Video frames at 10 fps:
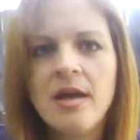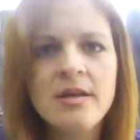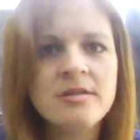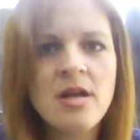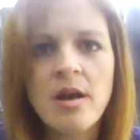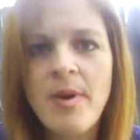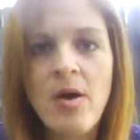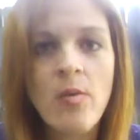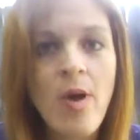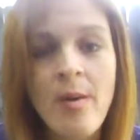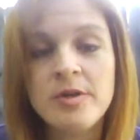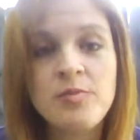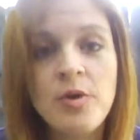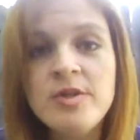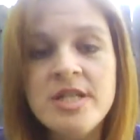it's not about how much
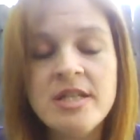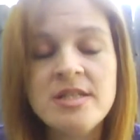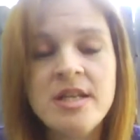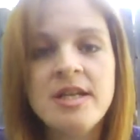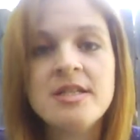protein is in it,